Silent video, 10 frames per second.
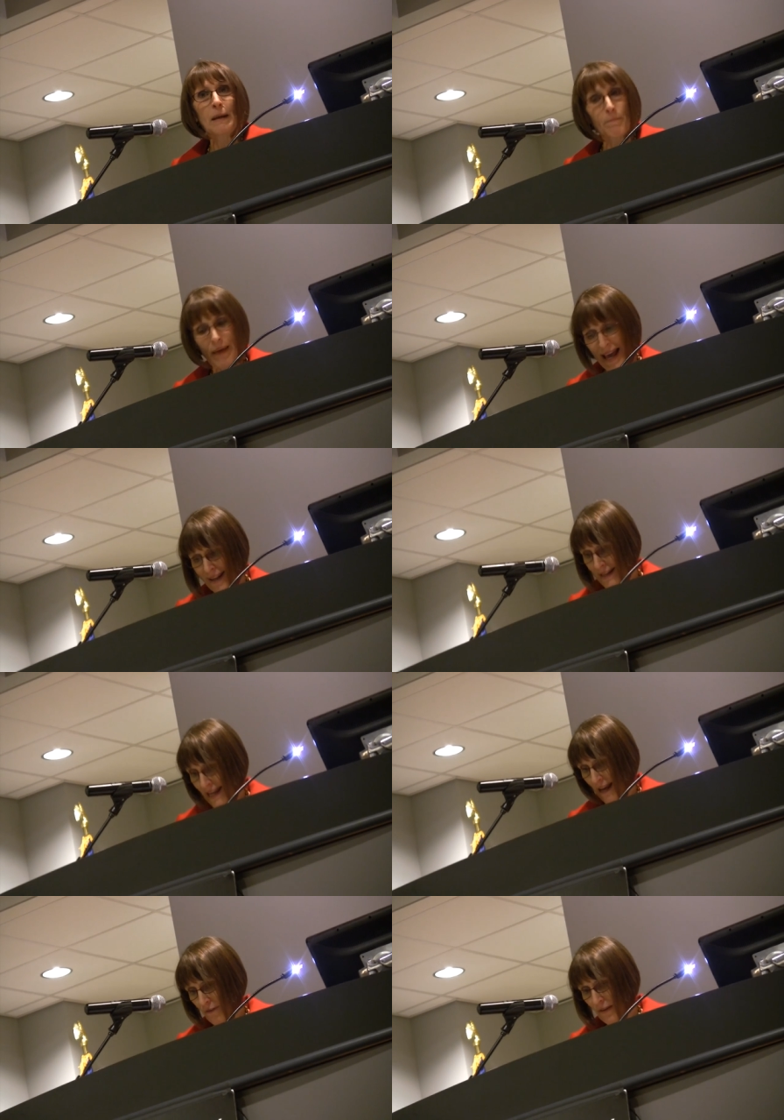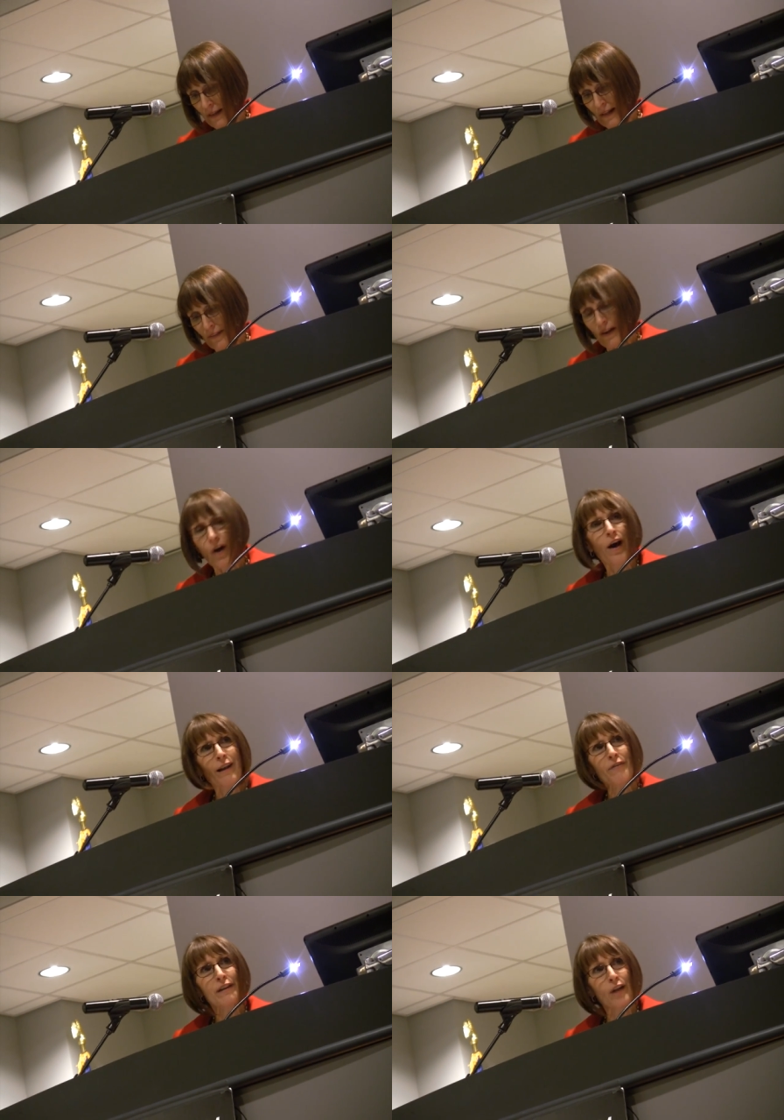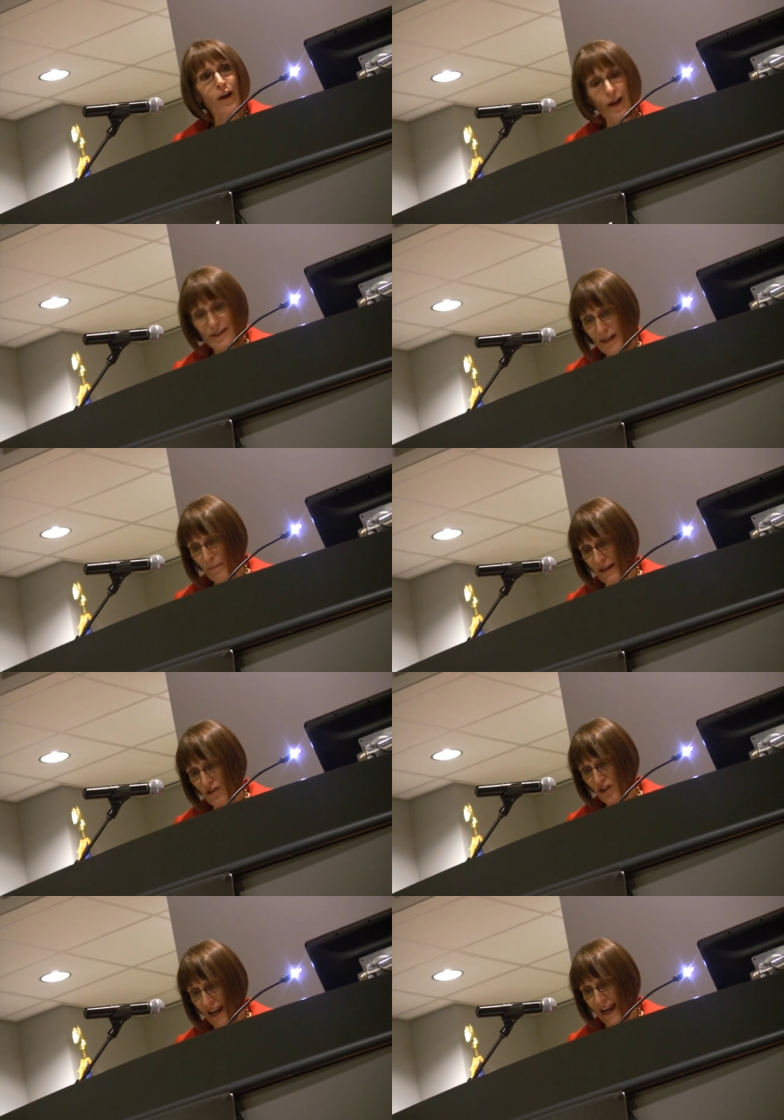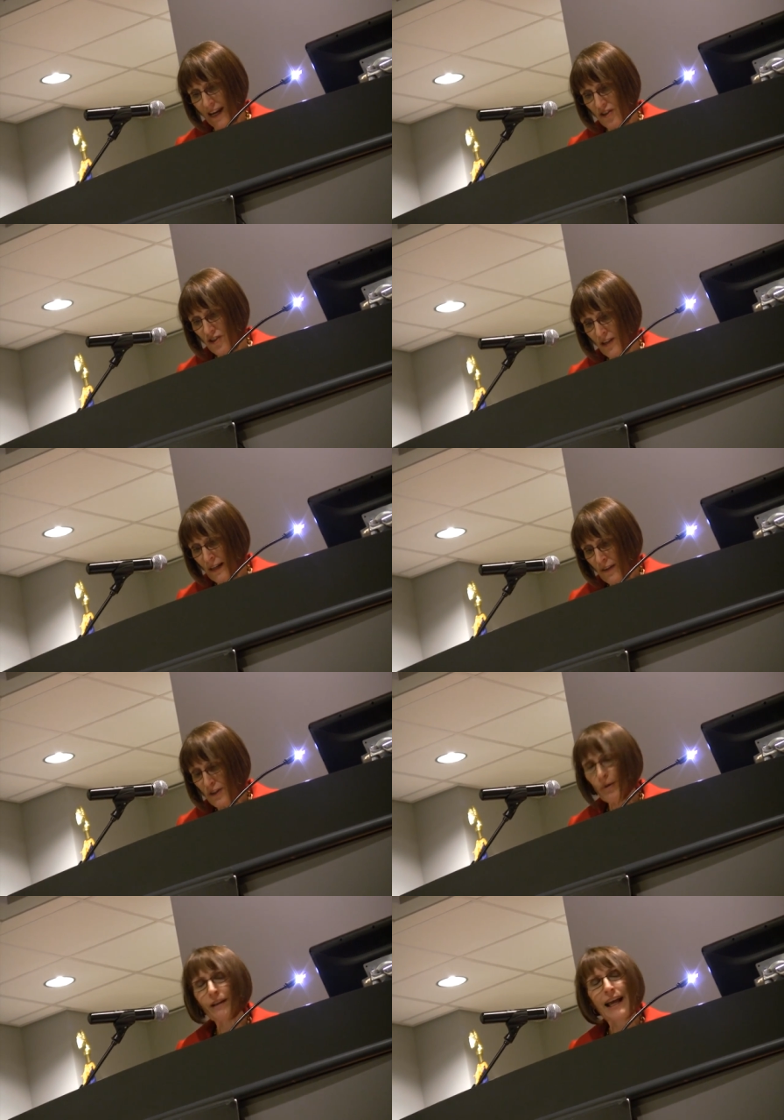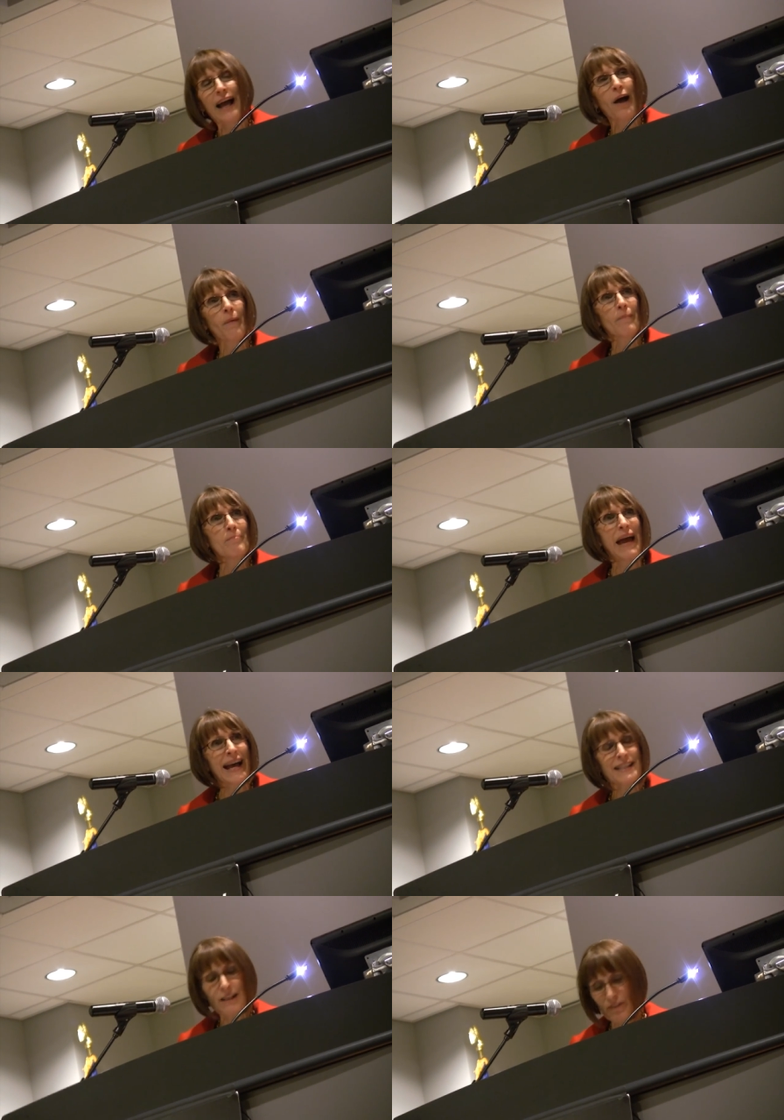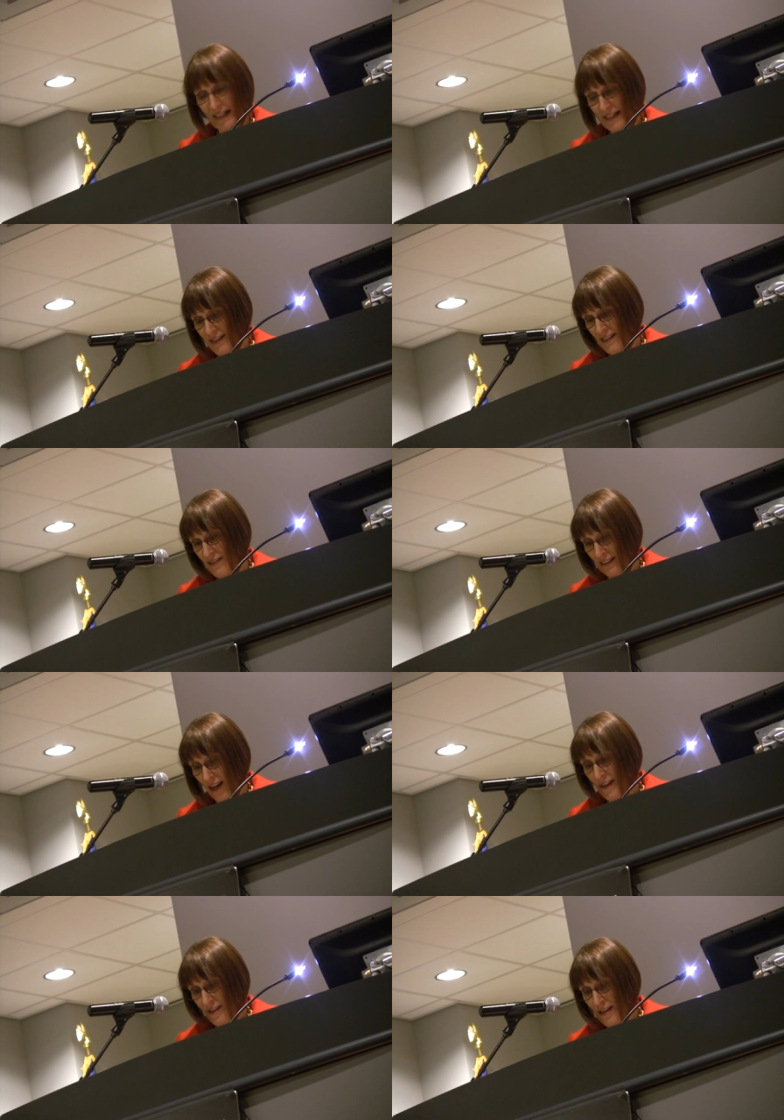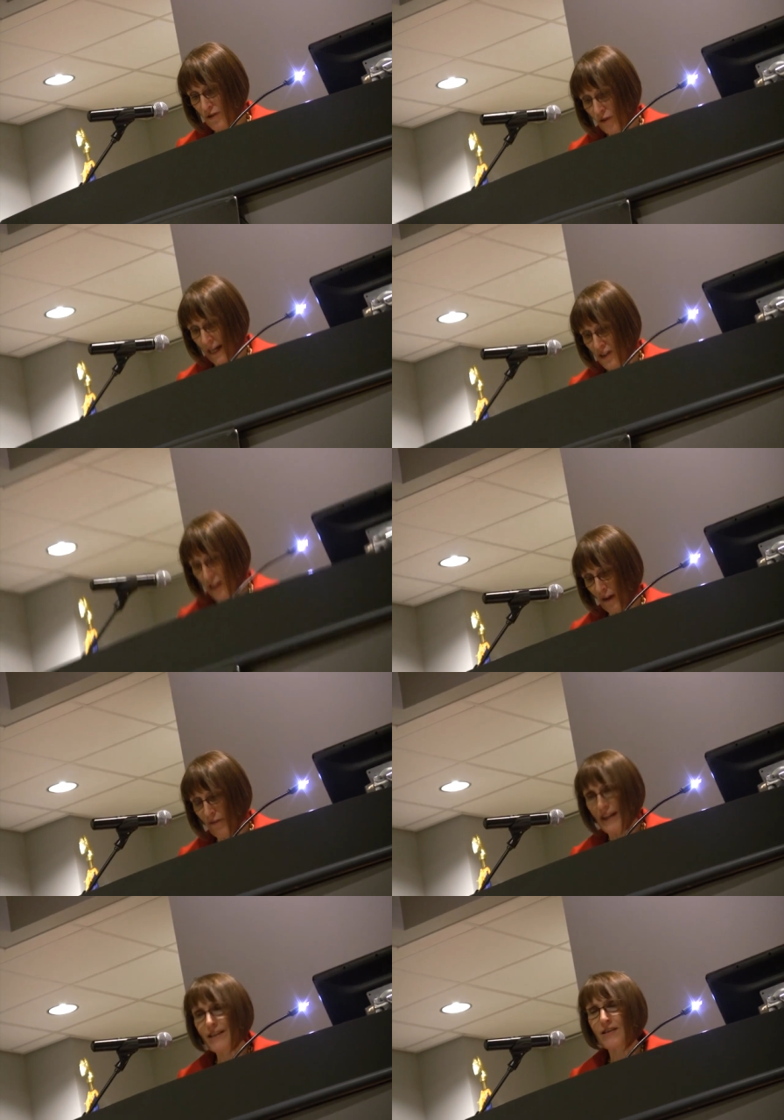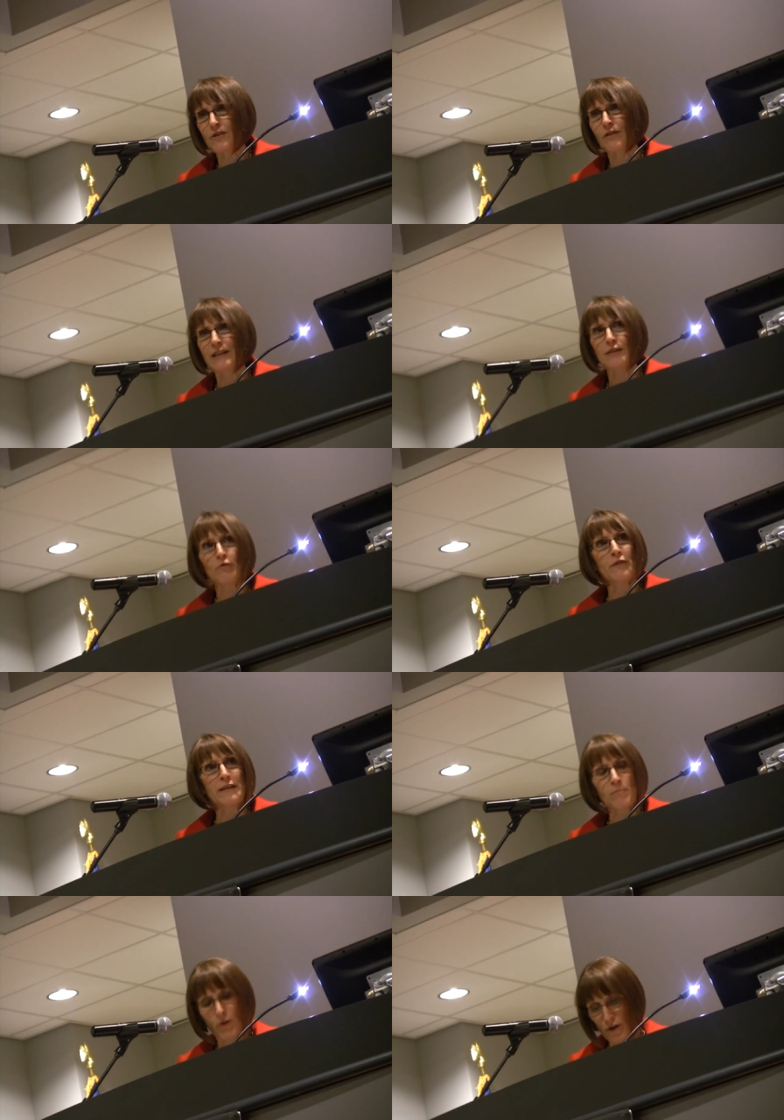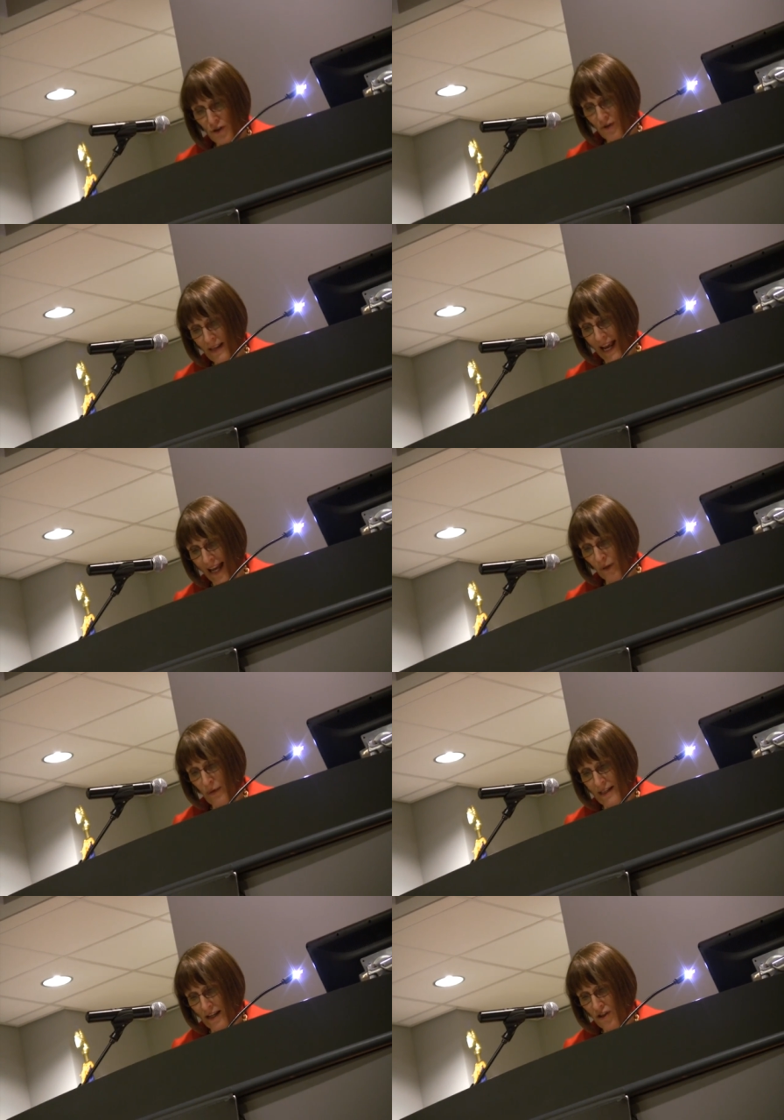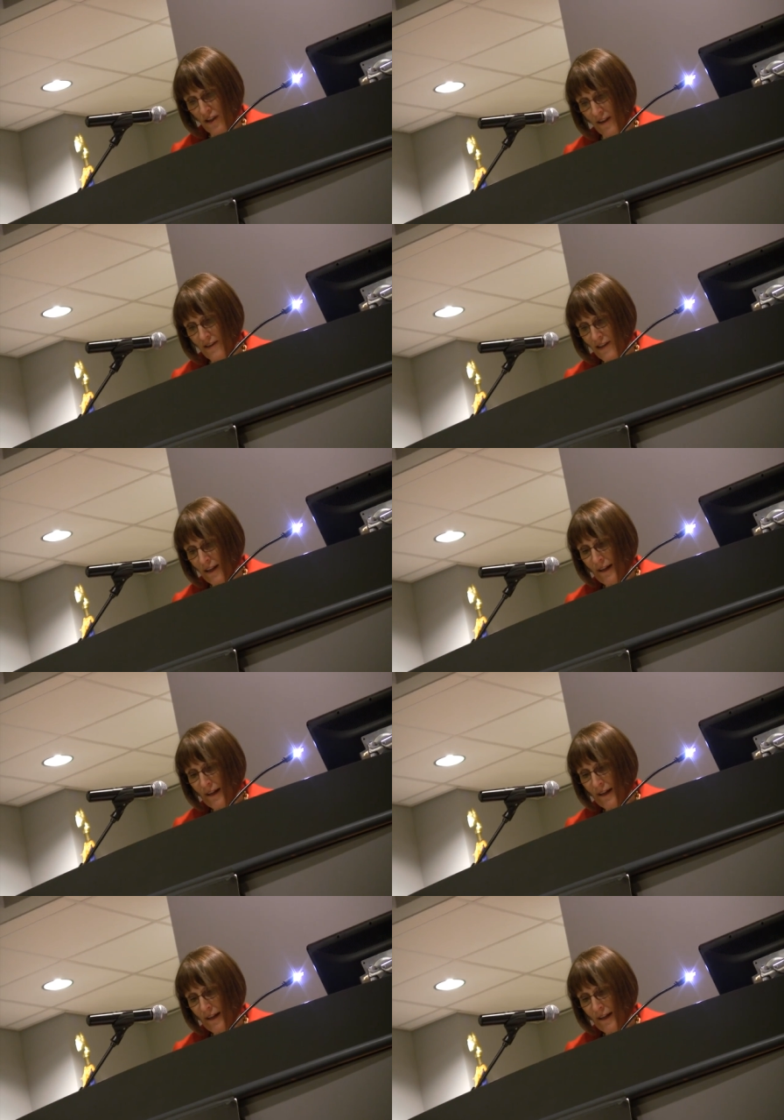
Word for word: competitive, all of the laws have been changed to allow massive con concentration of industries through these mergers and acquisitions.